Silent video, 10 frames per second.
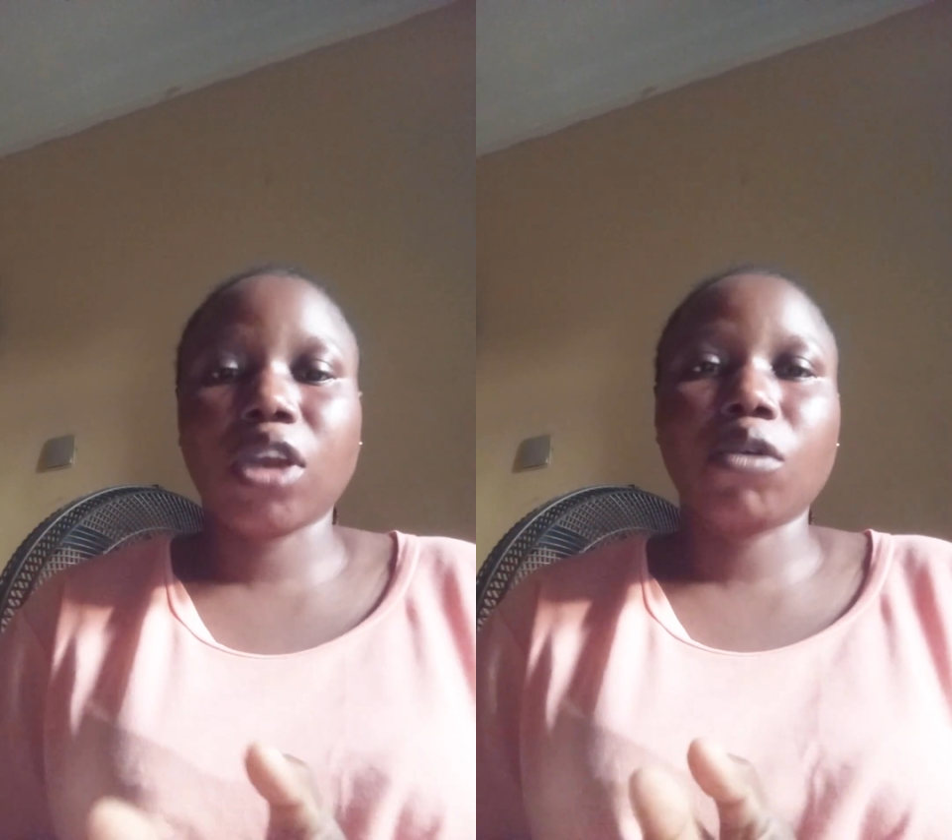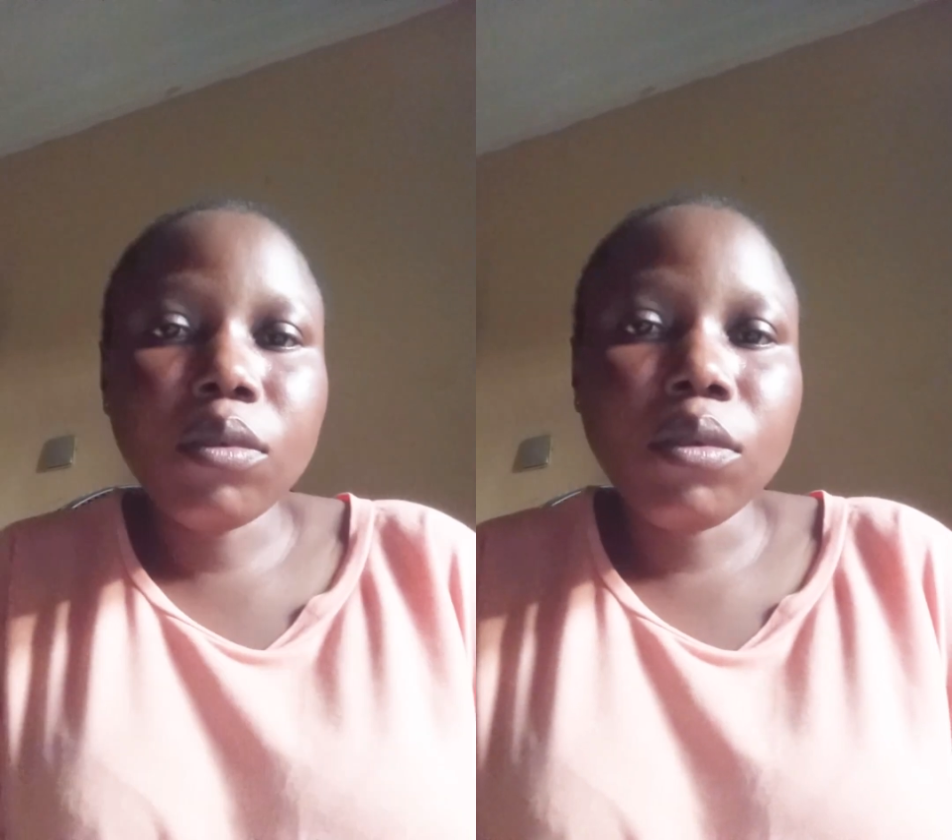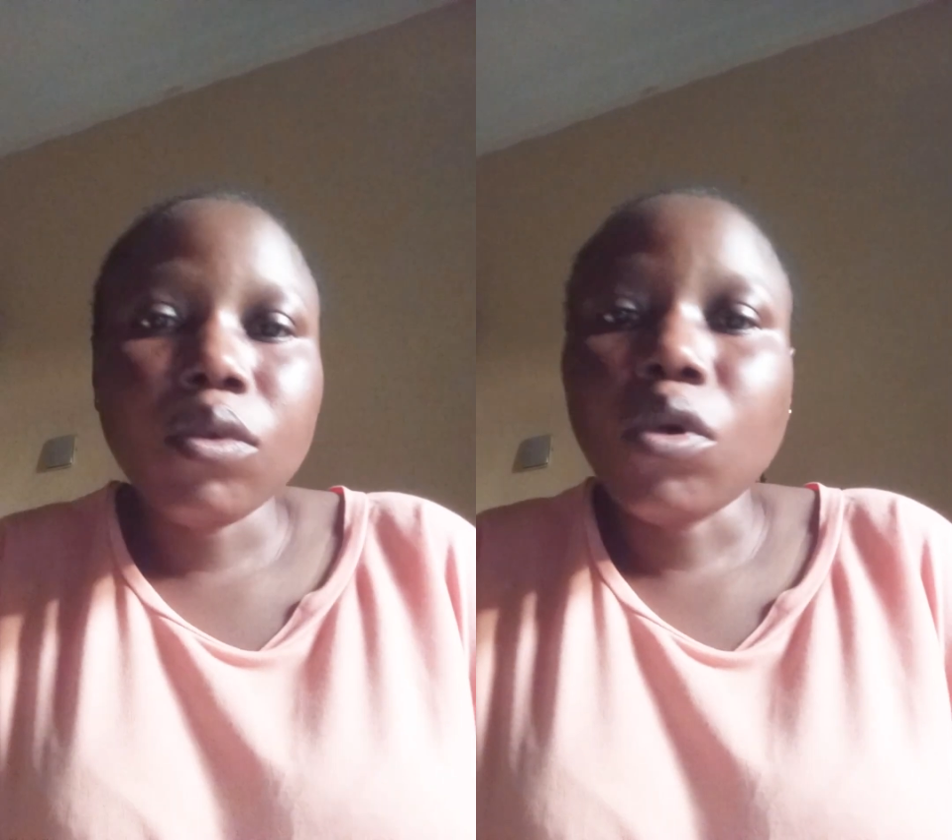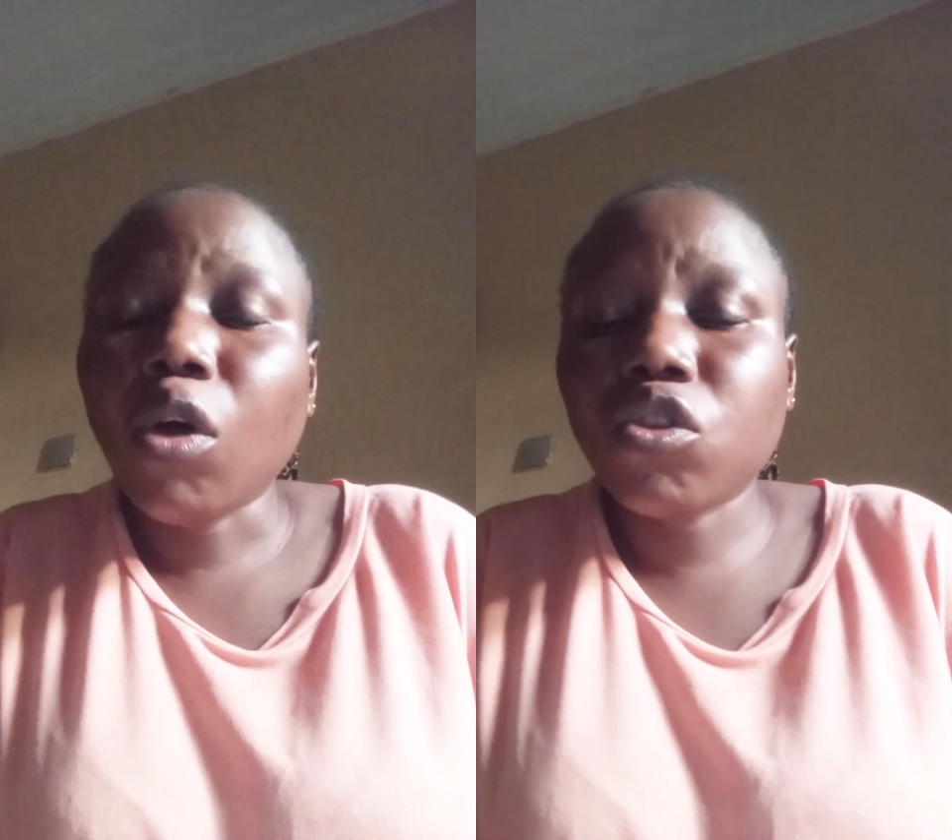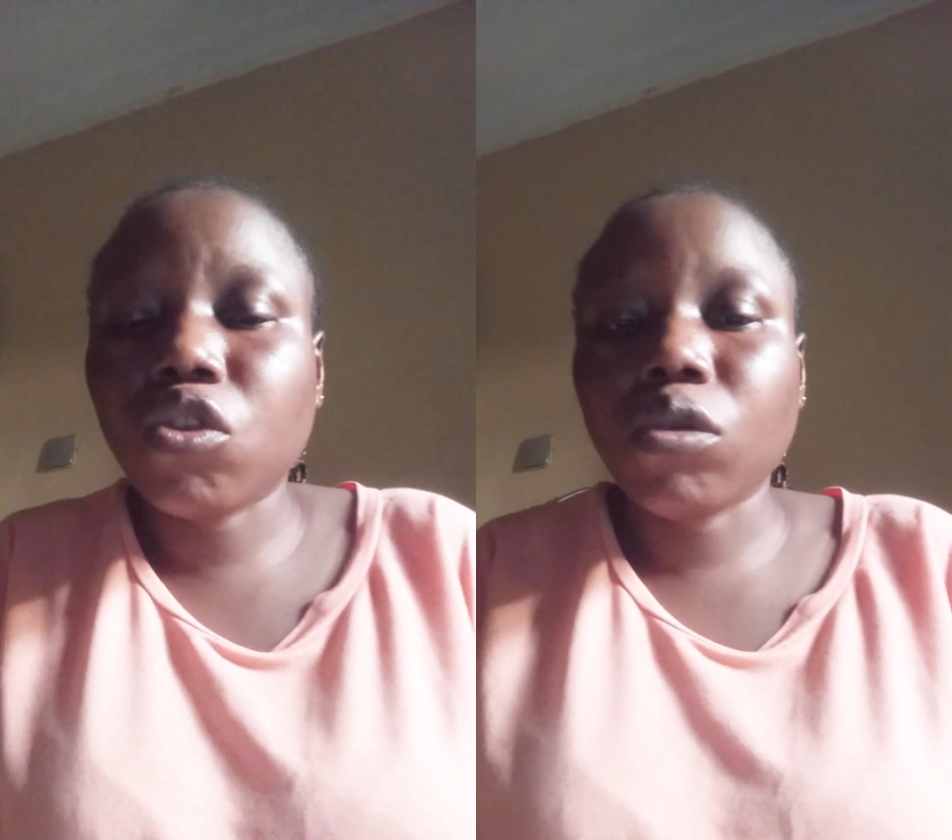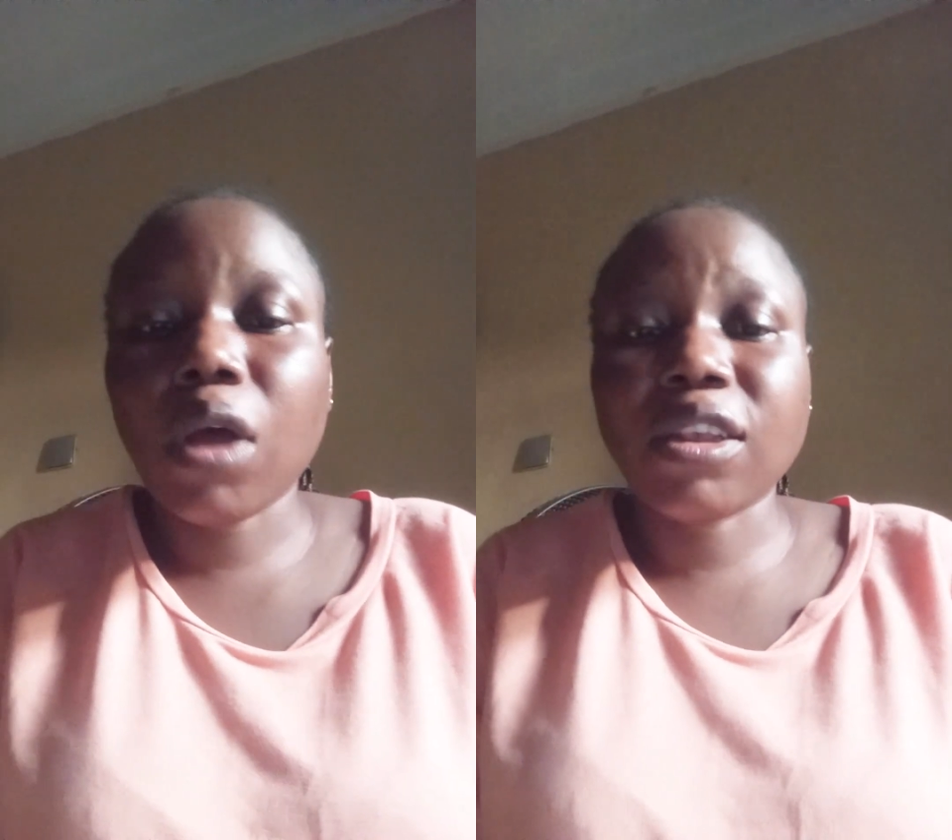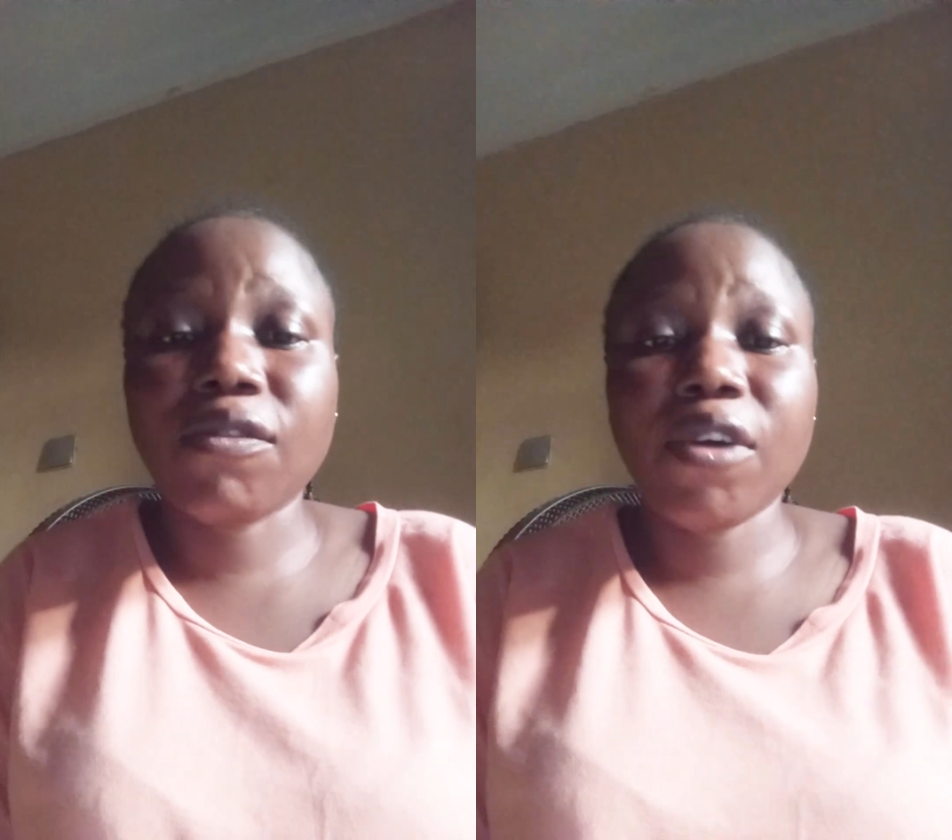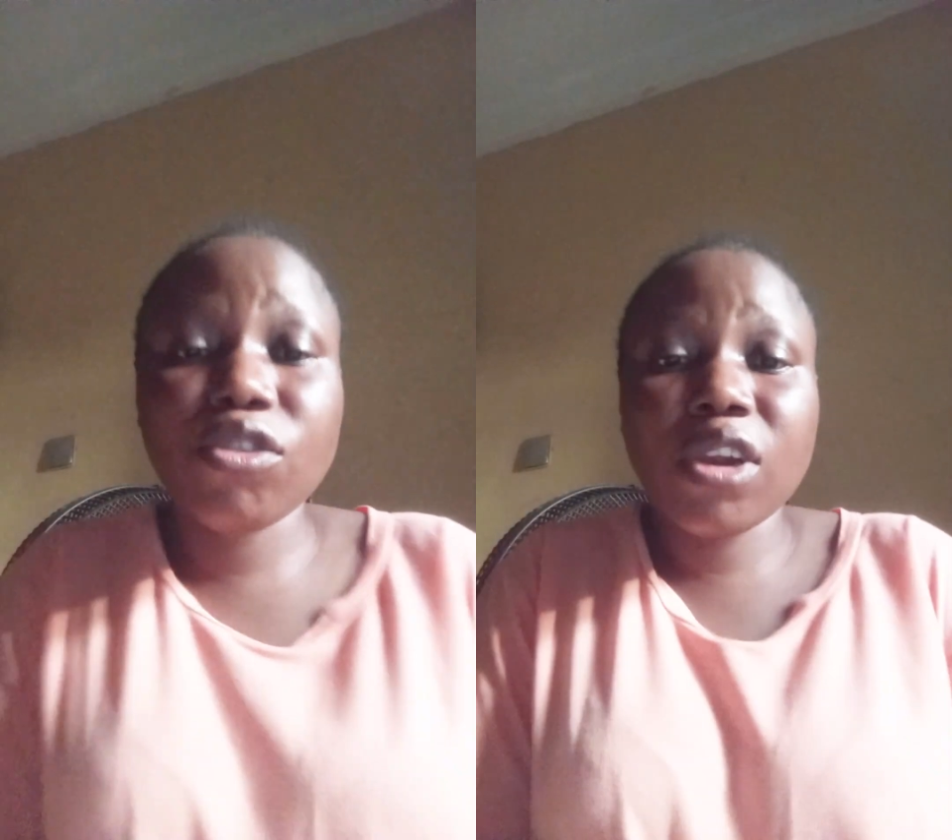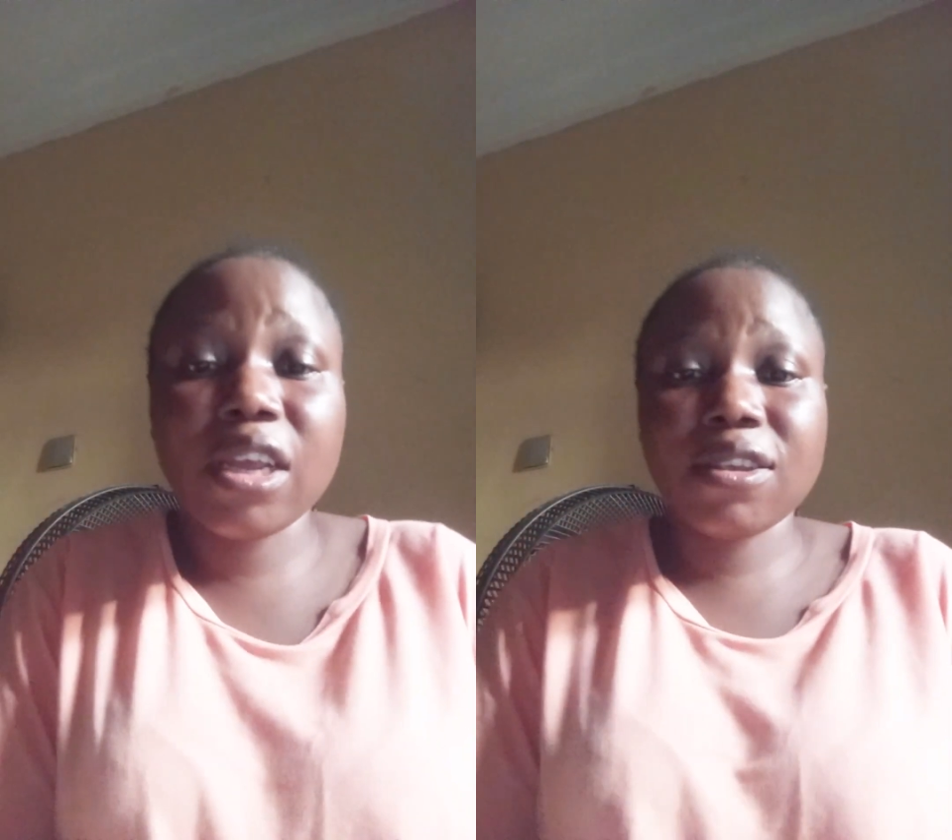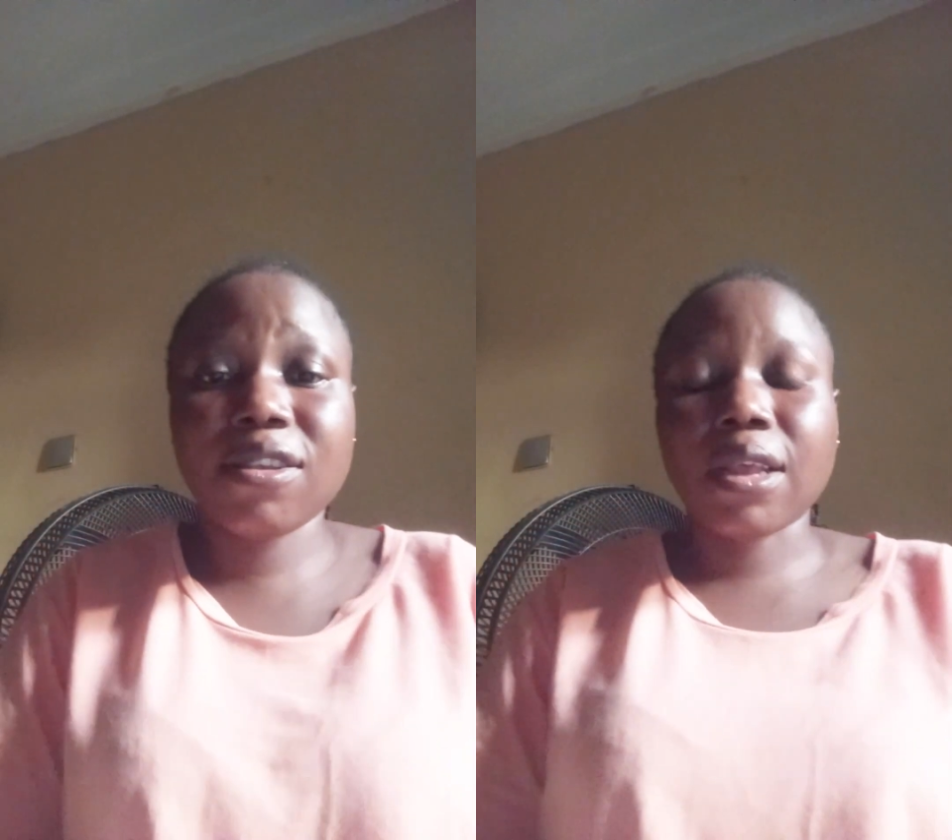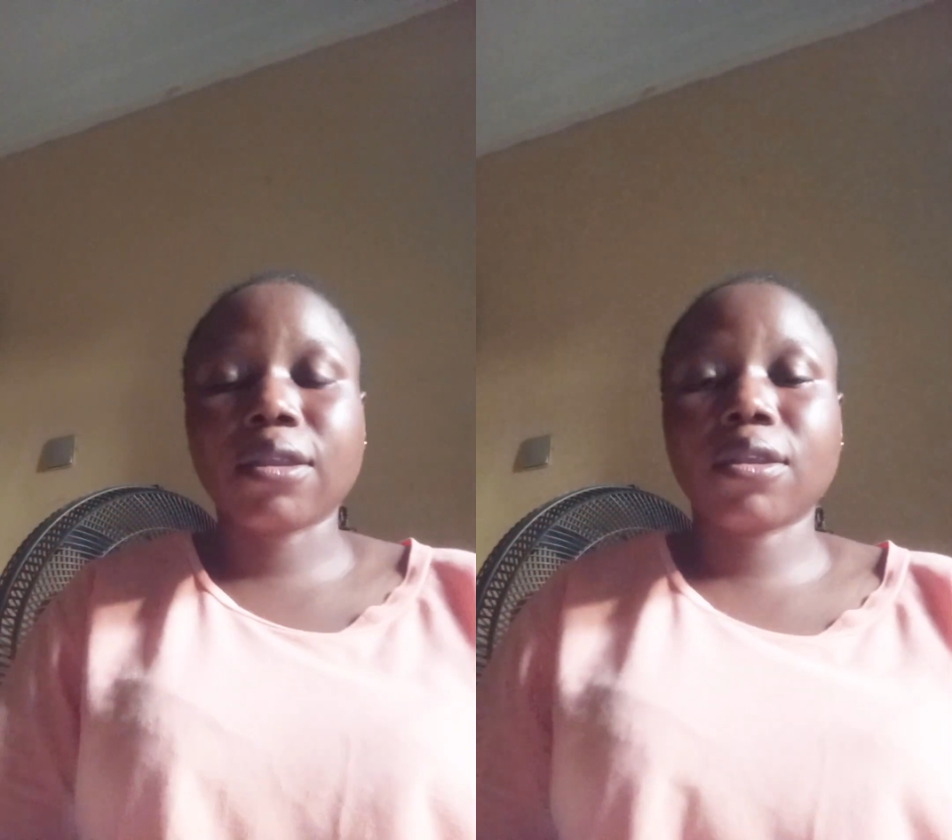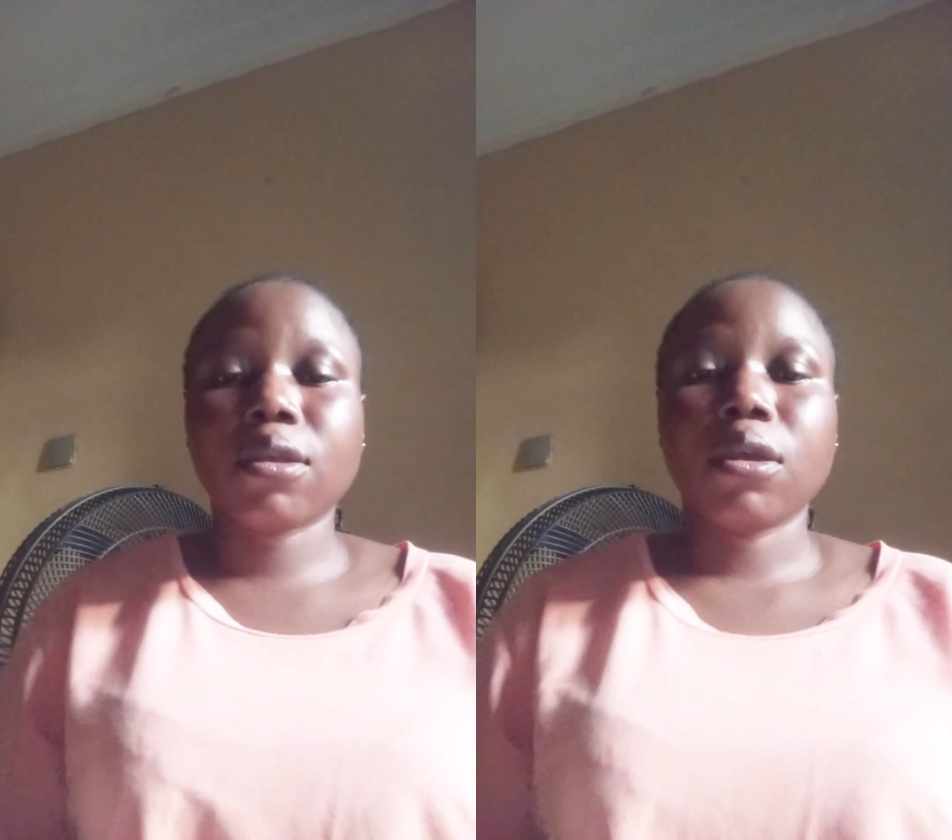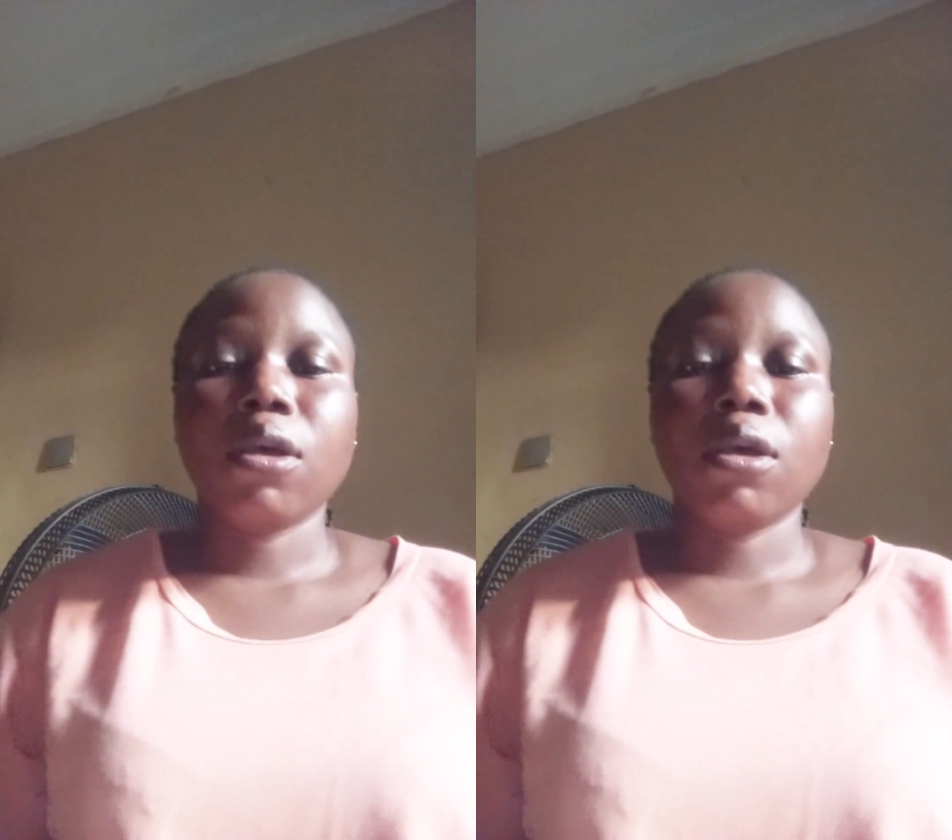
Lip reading: That also, as a virtual assistant,